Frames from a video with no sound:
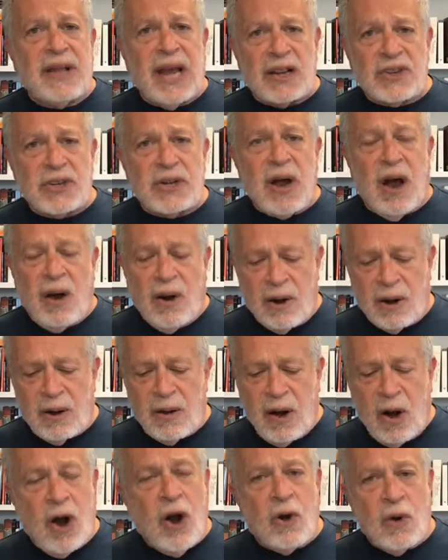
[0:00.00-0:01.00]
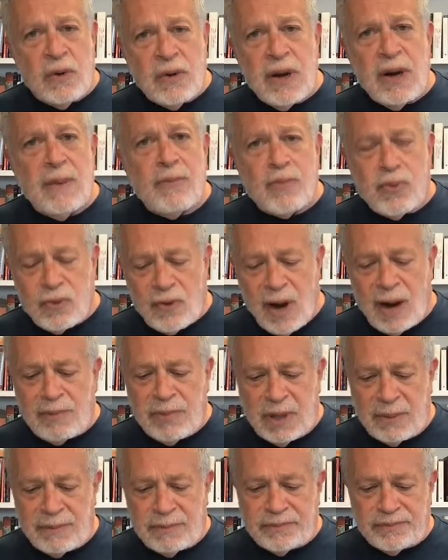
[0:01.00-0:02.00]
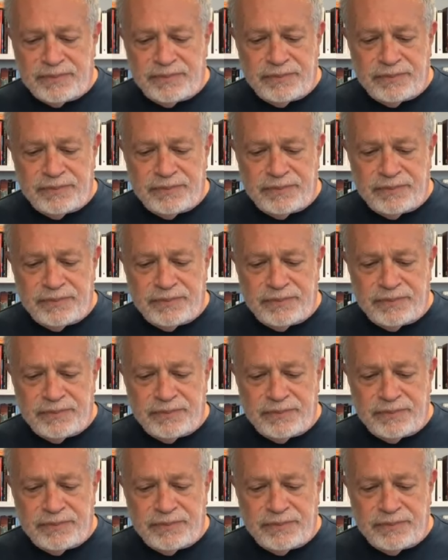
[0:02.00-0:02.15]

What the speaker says: that's our own problem.